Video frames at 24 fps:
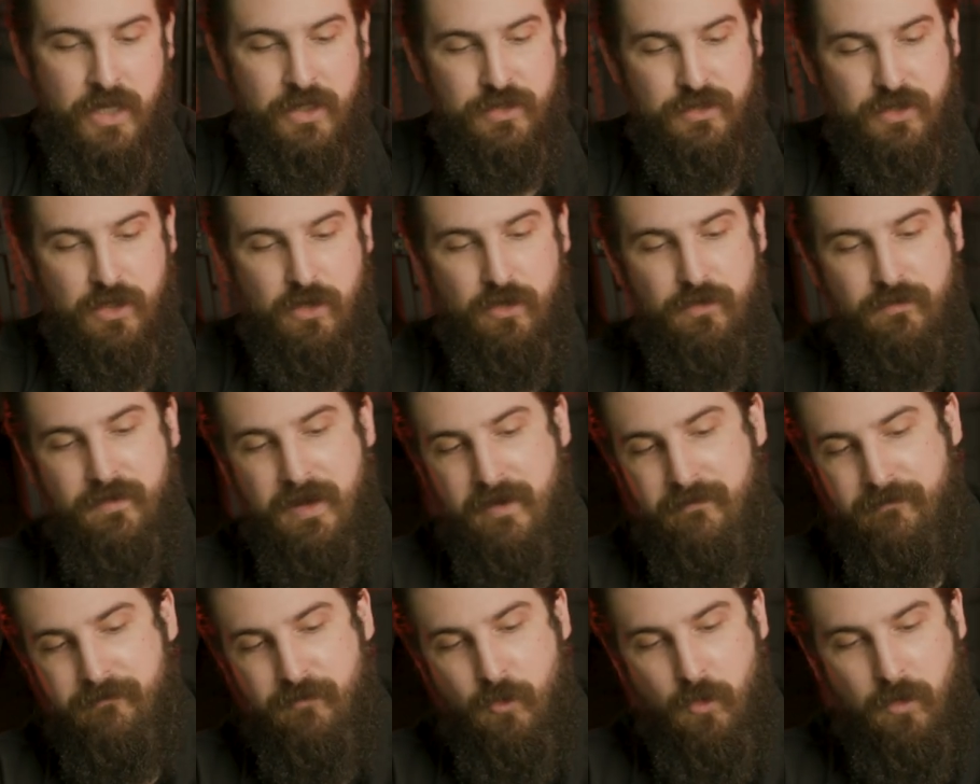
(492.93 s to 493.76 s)
So you've
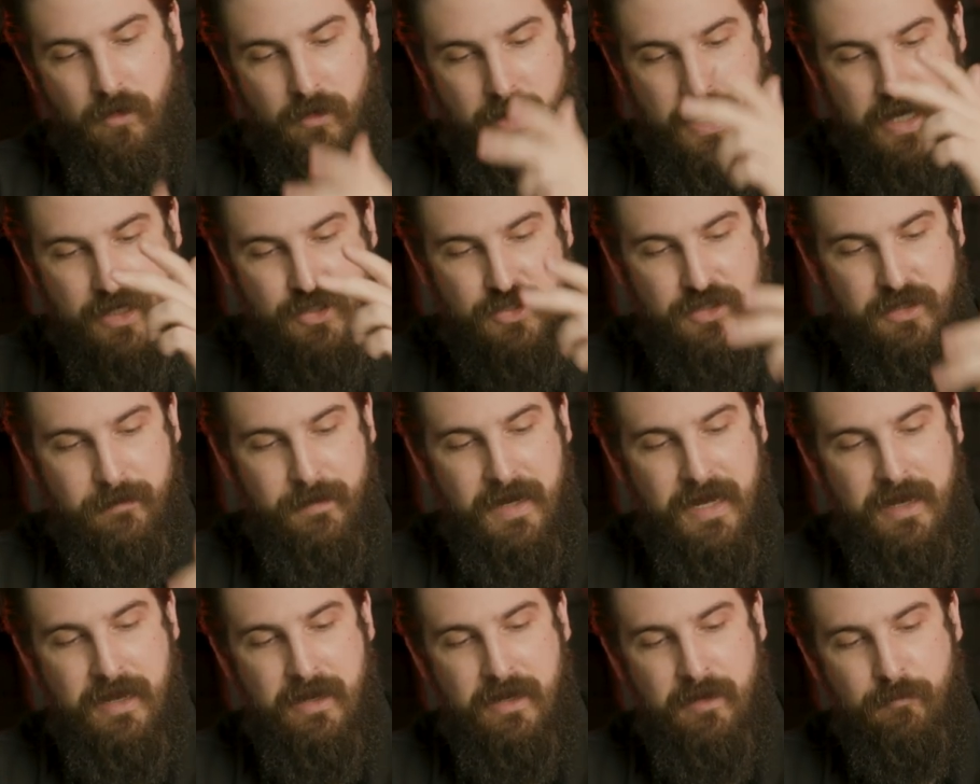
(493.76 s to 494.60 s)
got 4
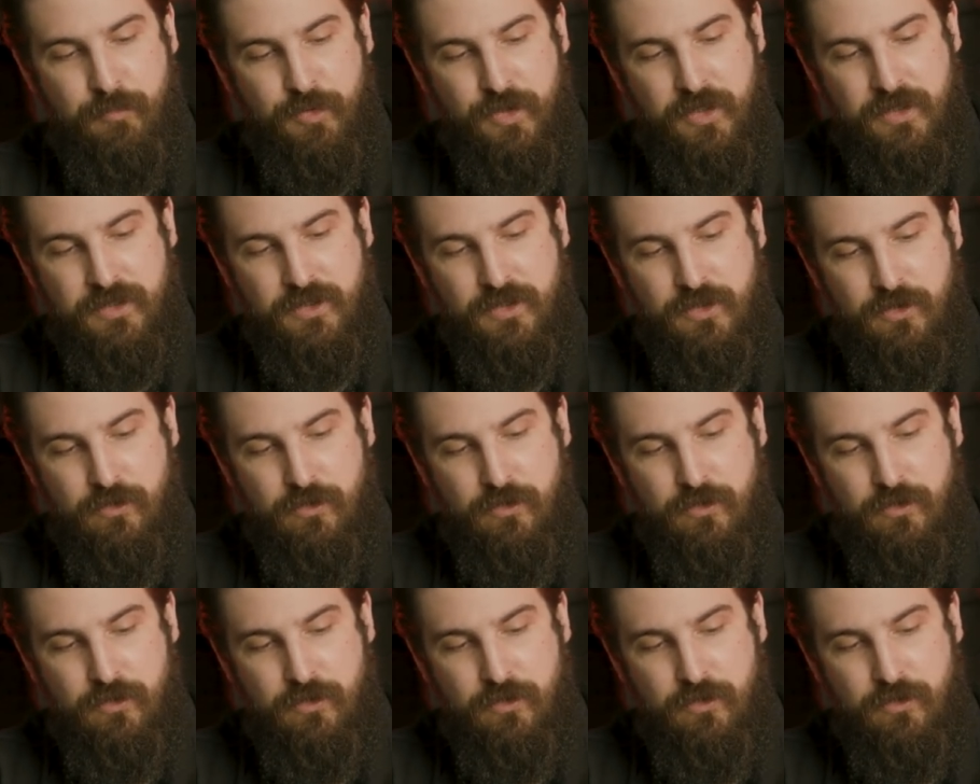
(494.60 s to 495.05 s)
HDMI inputs,